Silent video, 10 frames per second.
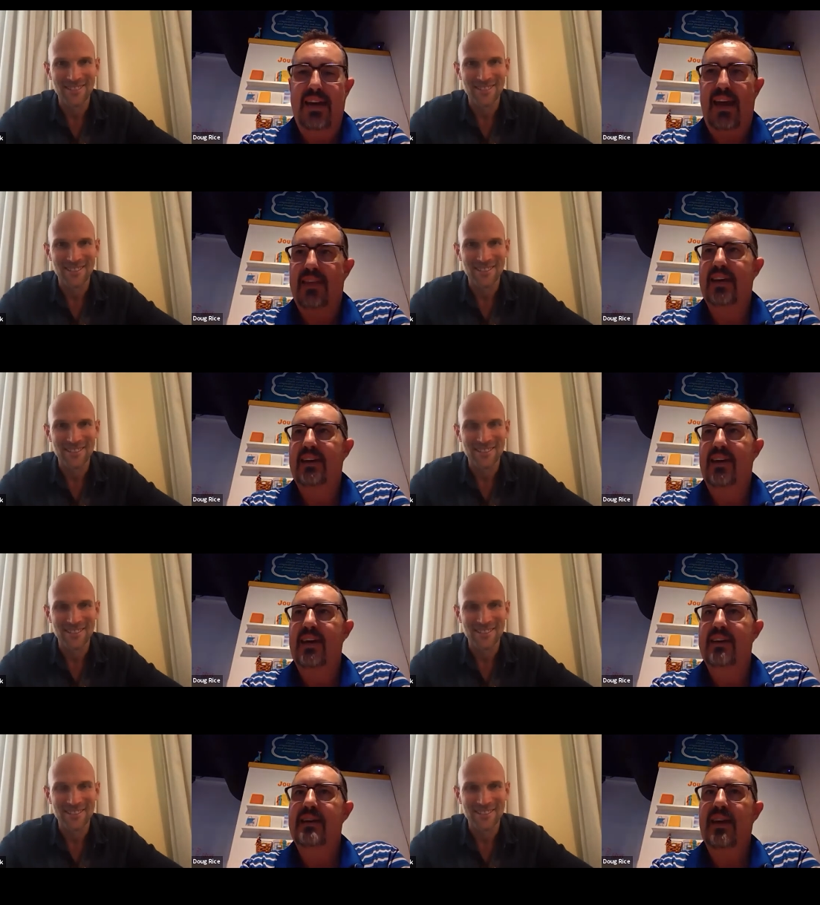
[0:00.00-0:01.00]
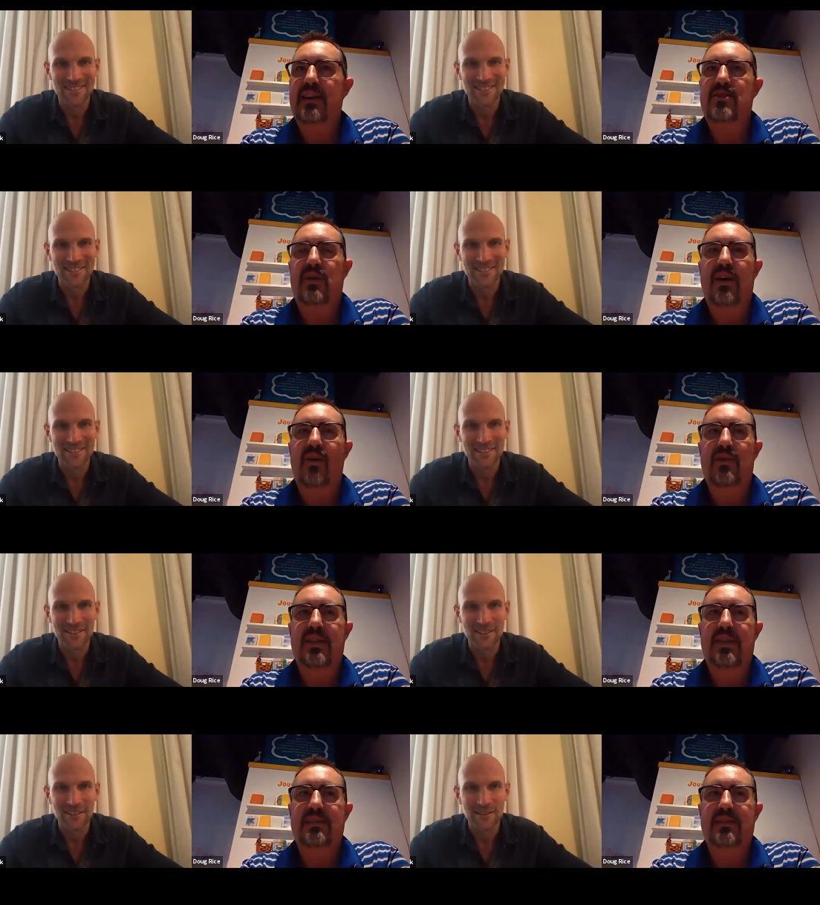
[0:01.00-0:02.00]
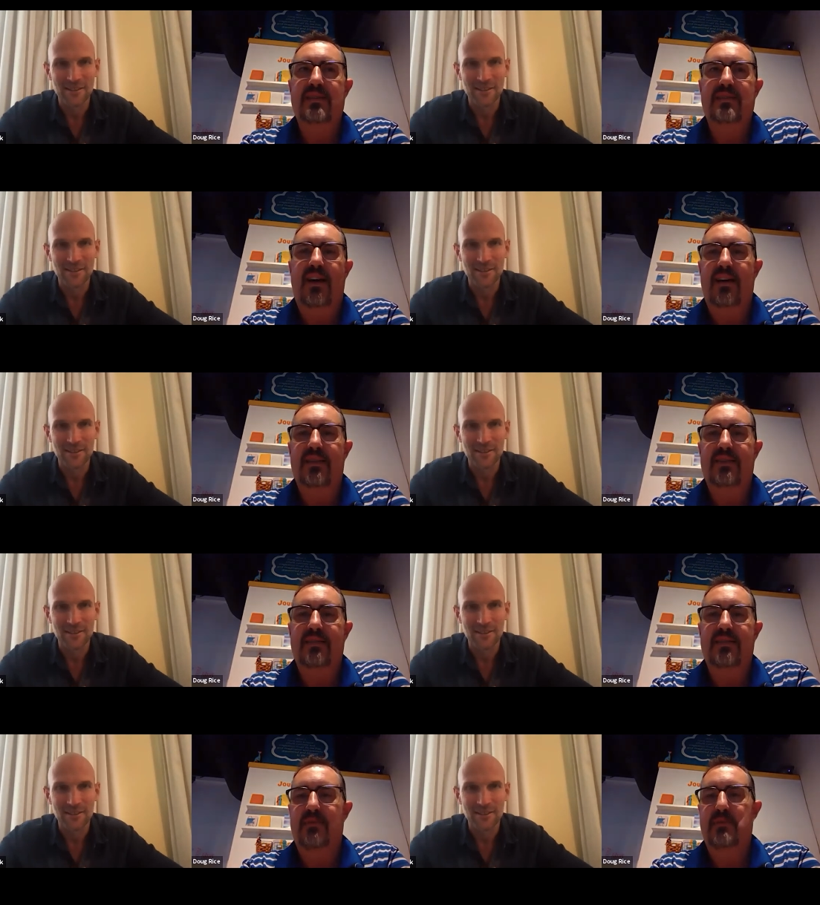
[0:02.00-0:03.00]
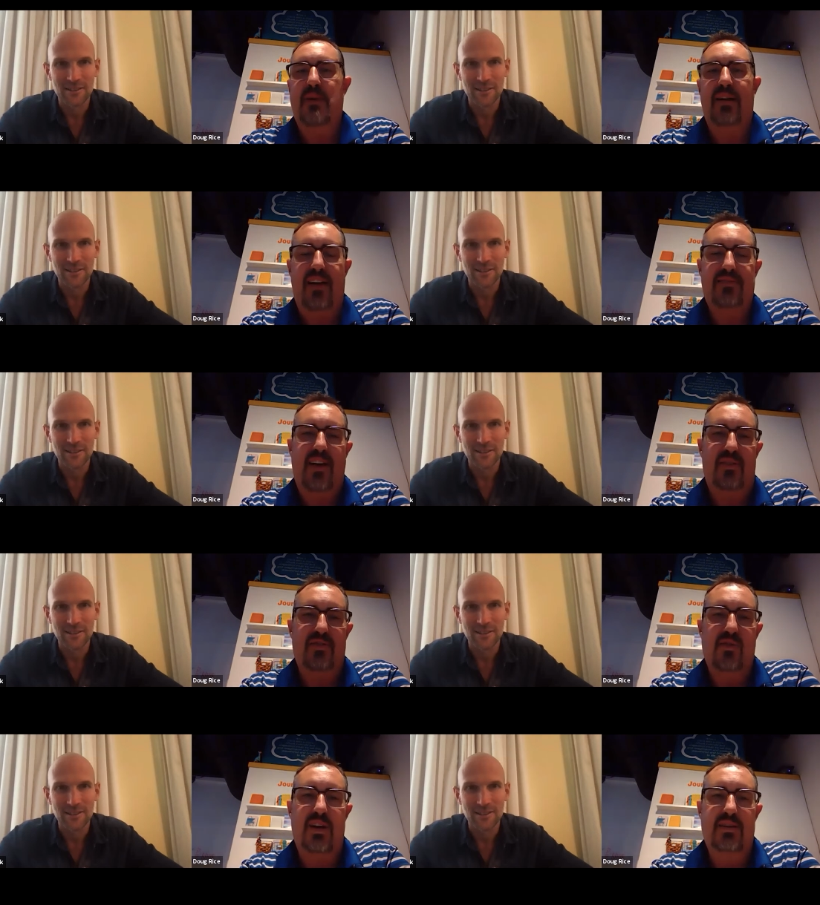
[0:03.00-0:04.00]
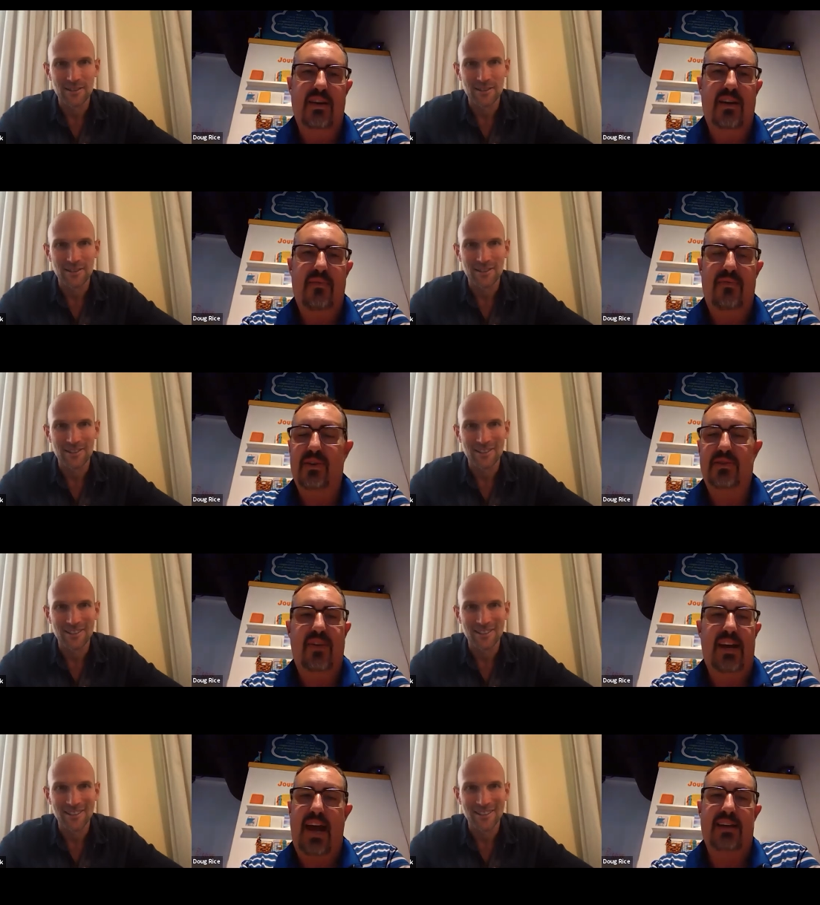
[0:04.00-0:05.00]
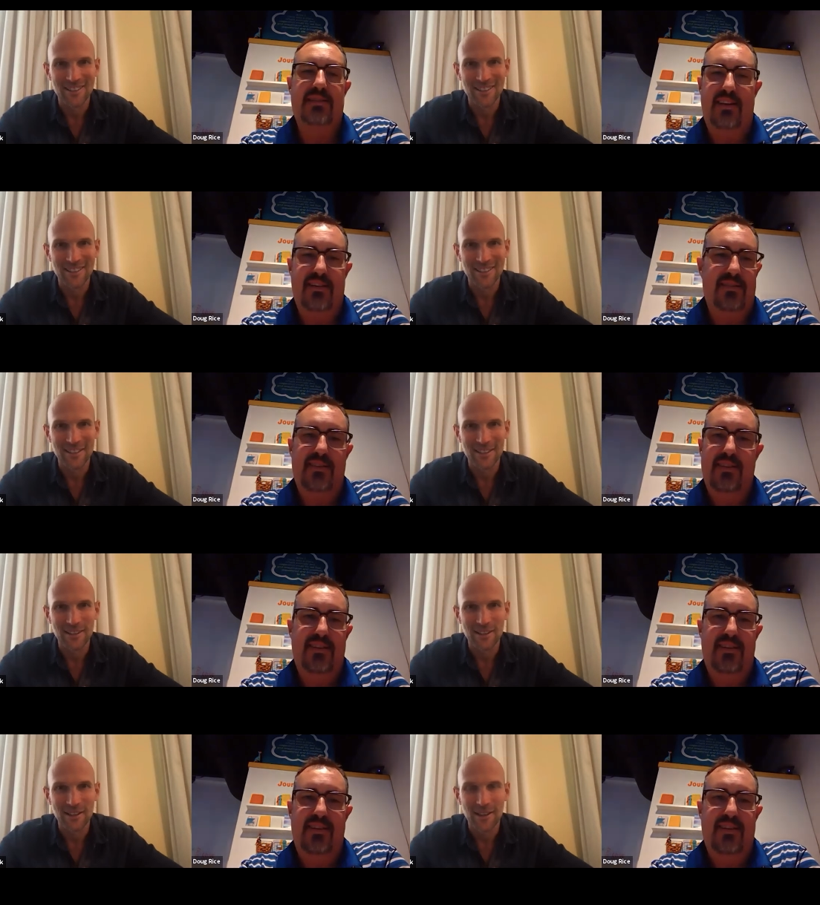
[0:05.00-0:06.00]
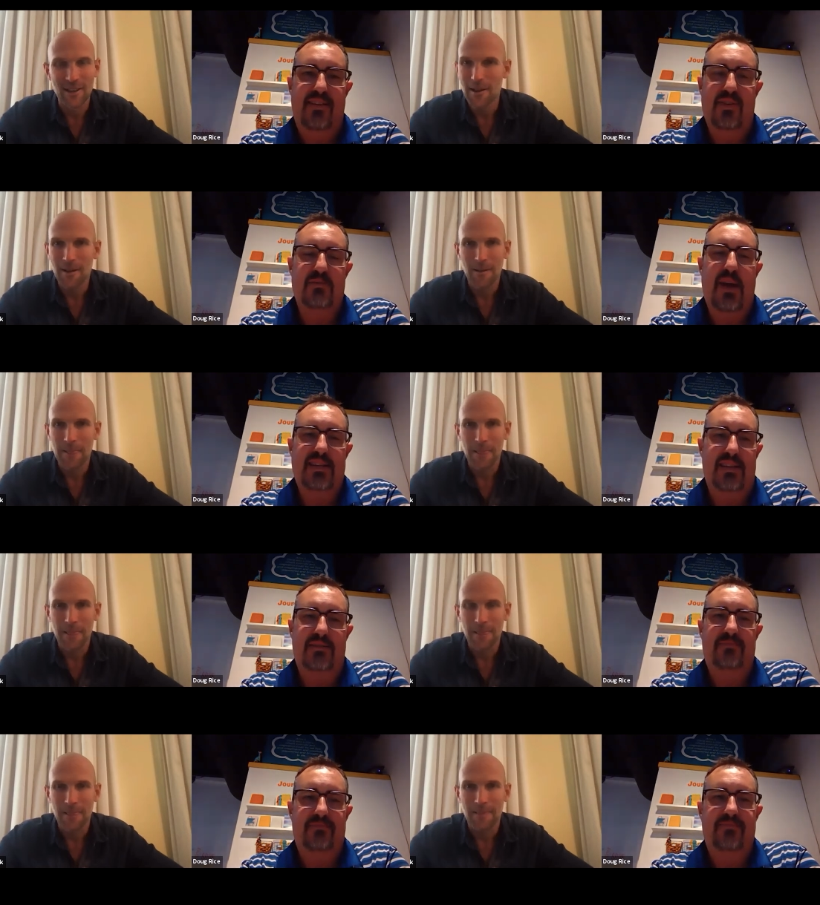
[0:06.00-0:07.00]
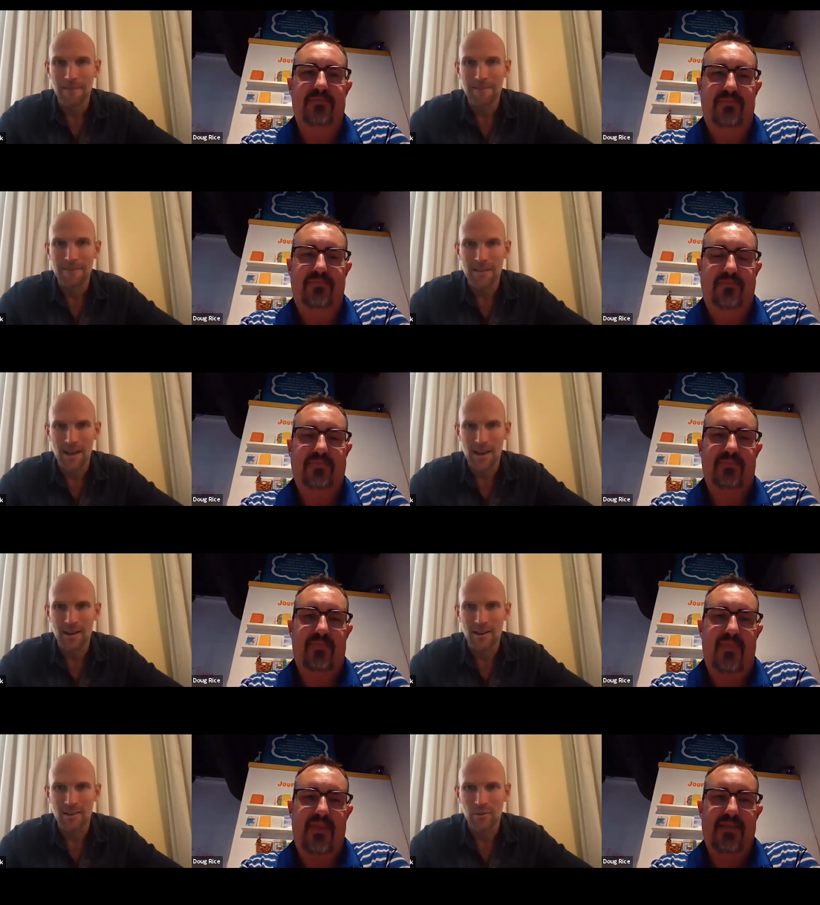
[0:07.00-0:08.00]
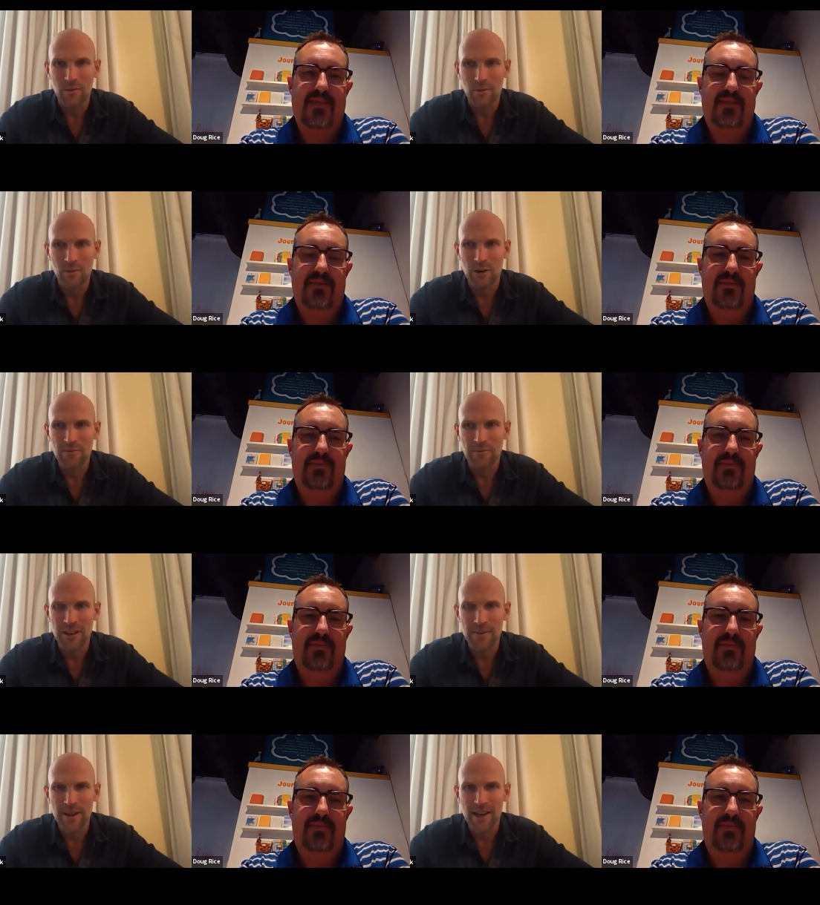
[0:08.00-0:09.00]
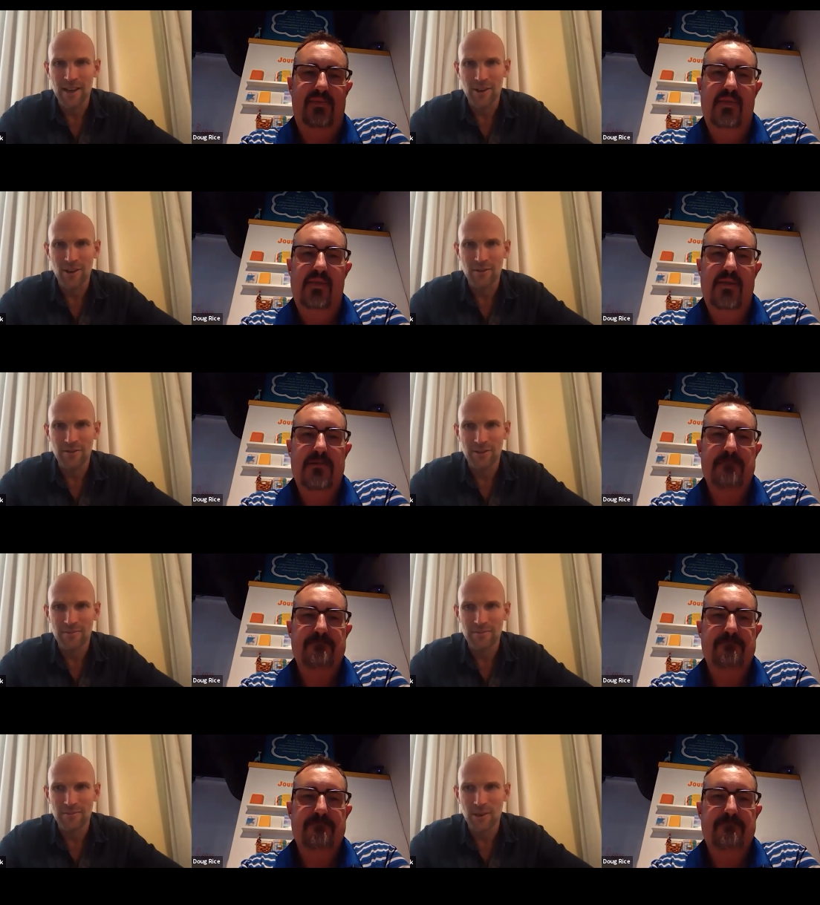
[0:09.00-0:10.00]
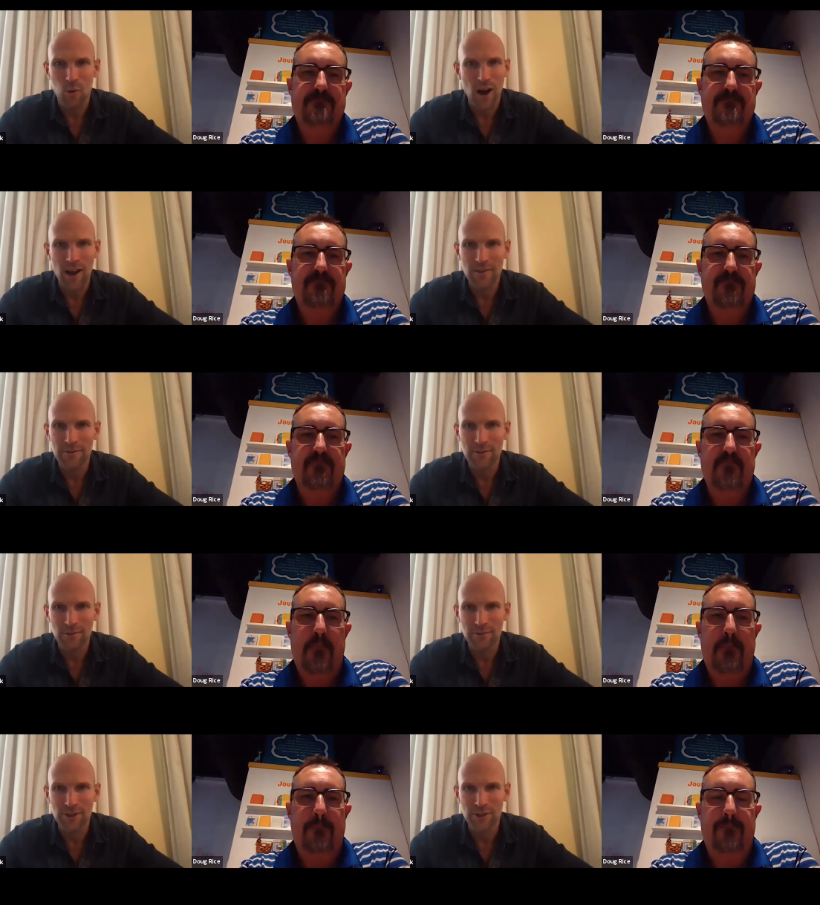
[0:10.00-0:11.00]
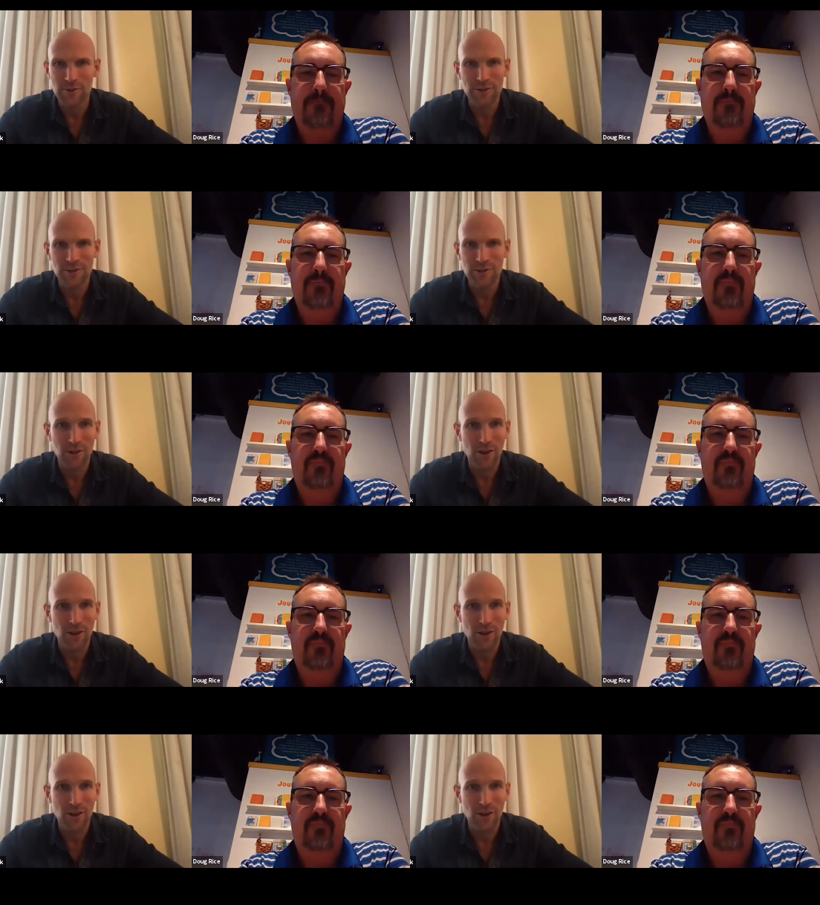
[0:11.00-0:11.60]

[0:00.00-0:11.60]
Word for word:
Speaker 1: and then continue and know that this is uh, this is going to be my lifestyle choice, it, it feels fantastic.
Speaker 2: It feels amazing. Yeah, what feedback have you got from your wife or children or